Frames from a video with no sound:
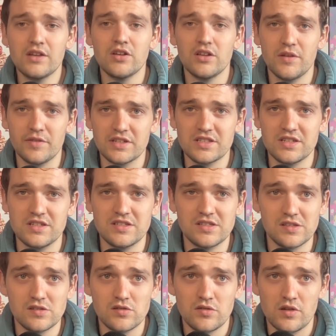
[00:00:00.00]
to Livingston
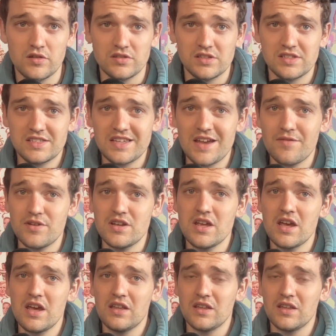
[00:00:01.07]
since 2007.